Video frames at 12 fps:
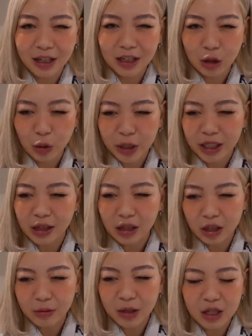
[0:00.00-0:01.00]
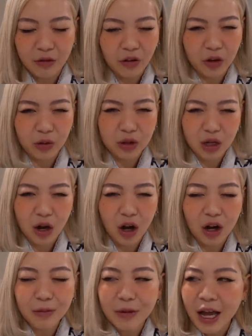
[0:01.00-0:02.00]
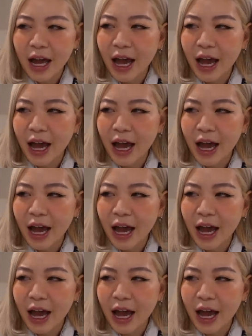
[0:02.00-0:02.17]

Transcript: it's always a little bit difficult to cop.